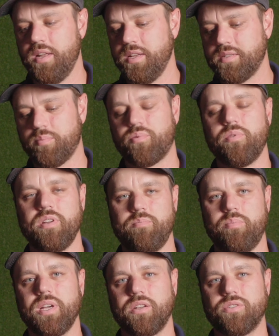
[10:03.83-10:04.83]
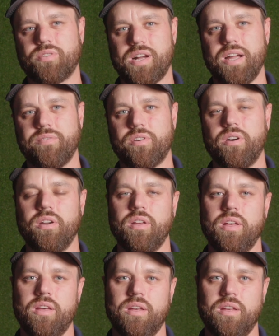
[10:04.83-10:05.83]
it is a pretty big driver
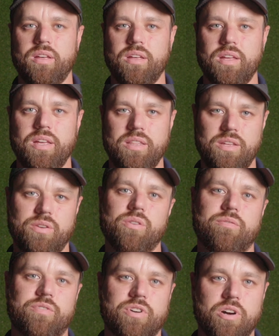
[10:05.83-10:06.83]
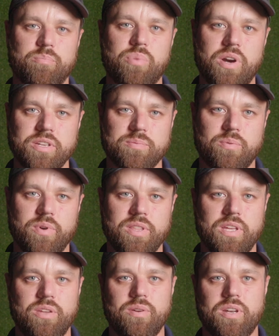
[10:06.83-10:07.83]
in the overall price point
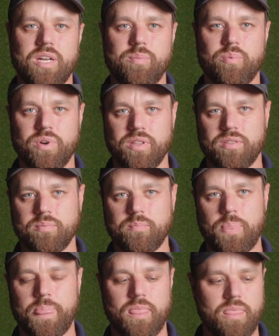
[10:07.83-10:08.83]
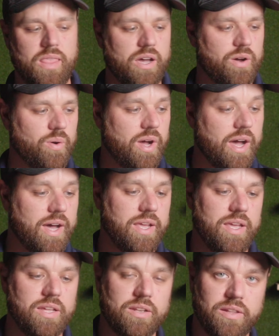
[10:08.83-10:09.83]
that you end up with. Now,
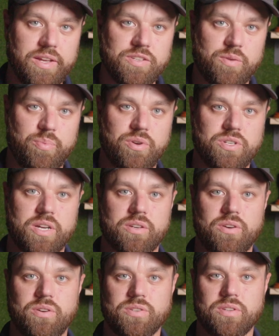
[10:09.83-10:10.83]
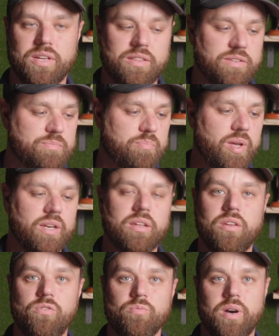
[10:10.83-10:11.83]
high-end laser projectors like this
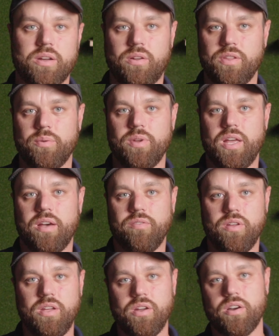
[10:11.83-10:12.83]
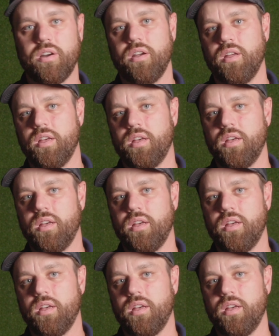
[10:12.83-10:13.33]
BenQ model that we have here,